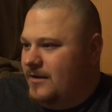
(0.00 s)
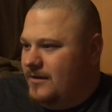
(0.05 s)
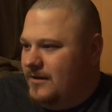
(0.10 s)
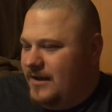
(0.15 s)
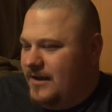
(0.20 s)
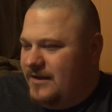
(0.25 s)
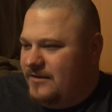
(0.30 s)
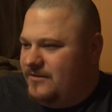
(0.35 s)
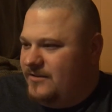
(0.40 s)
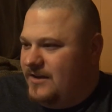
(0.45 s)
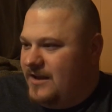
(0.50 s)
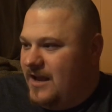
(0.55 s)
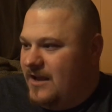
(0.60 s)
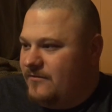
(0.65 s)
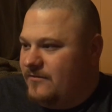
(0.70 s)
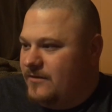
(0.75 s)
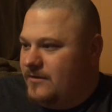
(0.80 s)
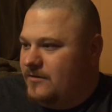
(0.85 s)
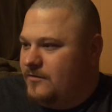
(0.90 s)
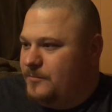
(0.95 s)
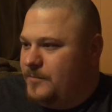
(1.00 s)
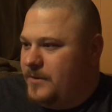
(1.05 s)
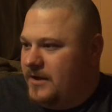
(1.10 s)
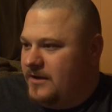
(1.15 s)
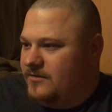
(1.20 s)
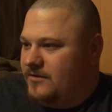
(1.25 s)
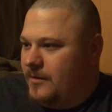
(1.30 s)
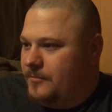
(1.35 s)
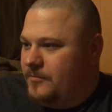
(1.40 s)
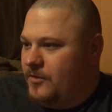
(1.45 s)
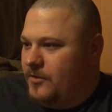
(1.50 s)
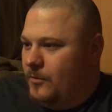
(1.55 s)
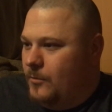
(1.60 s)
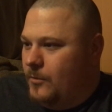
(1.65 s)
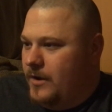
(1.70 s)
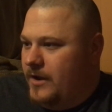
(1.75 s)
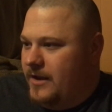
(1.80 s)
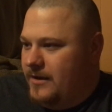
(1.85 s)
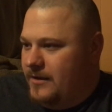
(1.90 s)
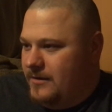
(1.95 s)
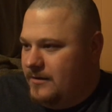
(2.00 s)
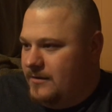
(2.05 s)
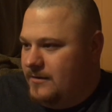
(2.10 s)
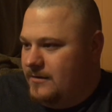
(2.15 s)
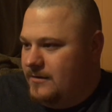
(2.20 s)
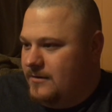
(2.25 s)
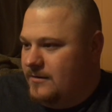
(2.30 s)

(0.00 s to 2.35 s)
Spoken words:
Lacey Evans picks up the win.